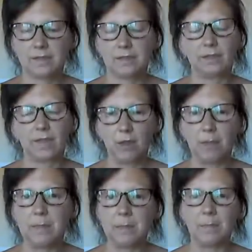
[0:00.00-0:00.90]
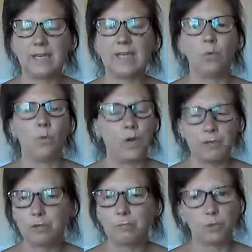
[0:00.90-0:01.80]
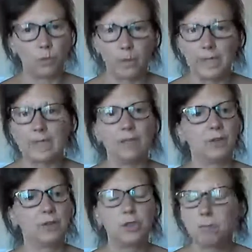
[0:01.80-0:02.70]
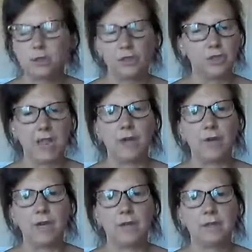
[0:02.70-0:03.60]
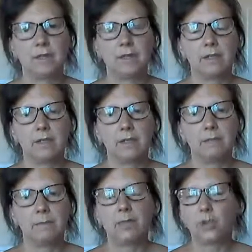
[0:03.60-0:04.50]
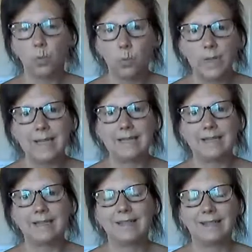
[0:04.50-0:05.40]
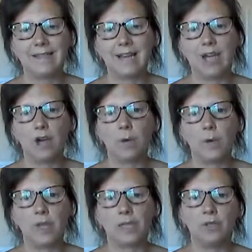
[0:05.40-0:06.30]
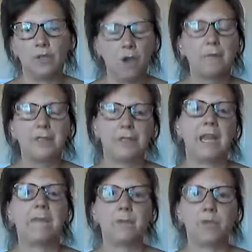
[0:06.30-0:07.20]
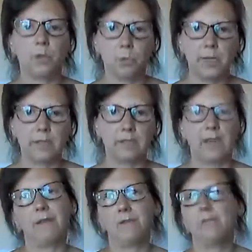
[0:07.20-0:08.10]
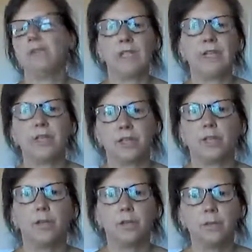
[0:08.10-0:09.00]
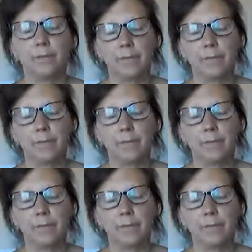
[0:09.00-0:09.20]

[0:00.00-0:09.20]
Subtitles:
There's a lot of people eating way too much wheat or too much dairy, because wheat now is not the same as the wheat like 50 years ago.